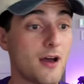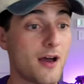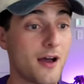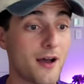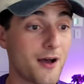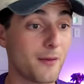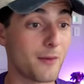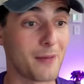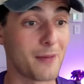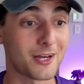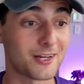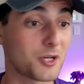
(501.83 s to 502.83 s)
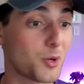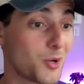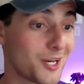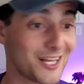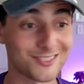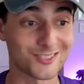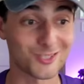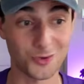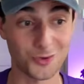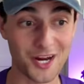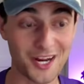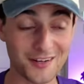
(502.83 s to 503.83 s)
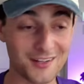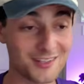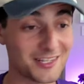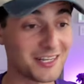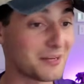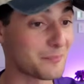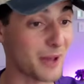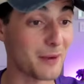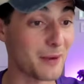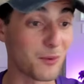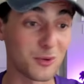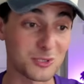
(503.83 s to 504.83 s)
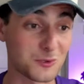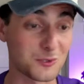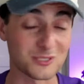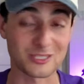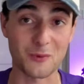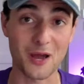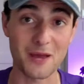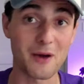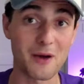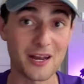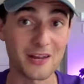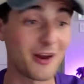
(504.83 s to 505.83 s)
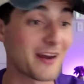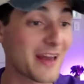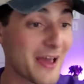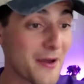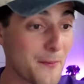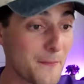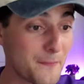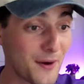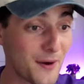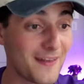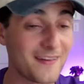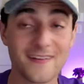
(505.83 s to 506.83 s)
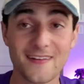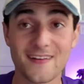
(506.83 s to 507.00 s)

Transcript: I'm kind of going against the grain and leaning back more towards the wide body right now, but